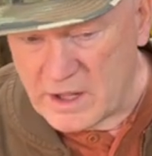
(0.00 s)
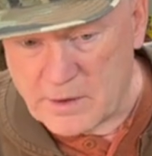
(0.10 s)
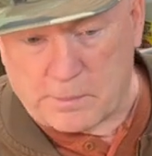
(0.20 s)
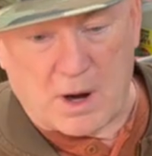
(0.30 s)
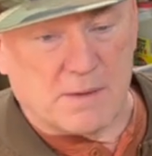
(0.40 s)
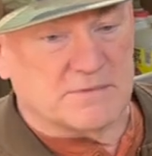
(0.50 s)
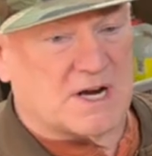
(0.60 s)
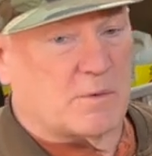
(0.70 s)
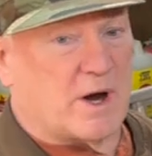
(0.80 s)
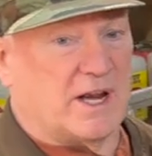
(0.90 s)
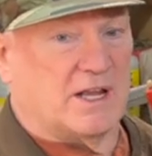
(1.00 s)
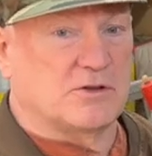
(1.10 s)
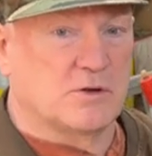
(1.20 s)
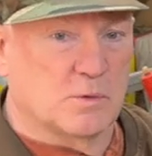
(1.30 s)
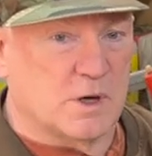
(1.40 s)
the problems I ran
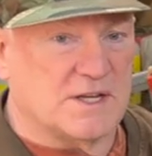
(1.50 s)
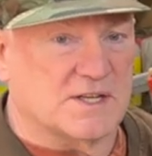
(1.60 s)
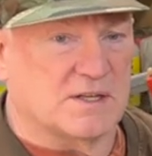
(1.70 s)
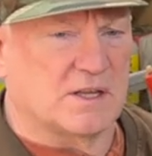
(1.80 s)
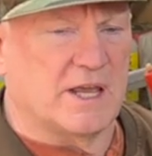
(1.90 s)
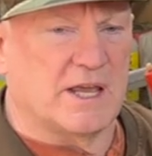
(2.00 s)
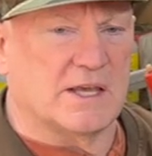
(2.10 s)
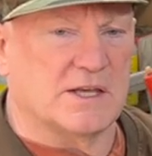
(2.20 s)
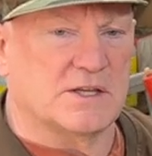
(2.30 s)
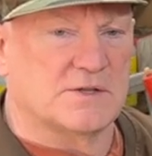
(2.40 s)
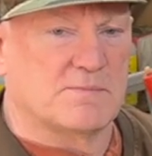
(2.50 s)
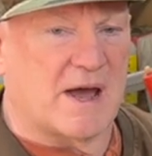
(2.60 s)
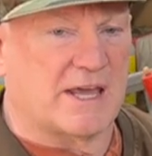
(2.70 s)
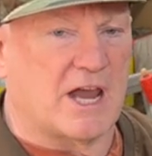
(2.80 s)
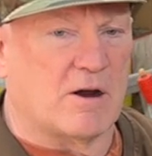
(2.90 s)
into recently is
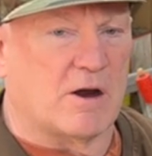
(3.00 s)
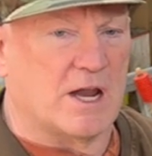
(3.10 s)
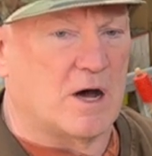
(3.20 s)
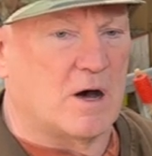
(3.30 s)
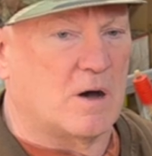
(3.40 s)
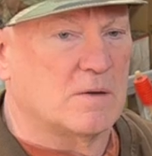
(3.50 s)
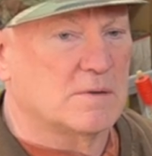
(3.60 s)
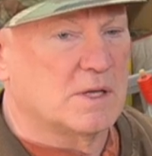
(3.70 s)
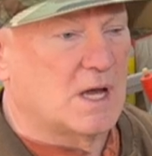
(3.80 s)
my carry-all.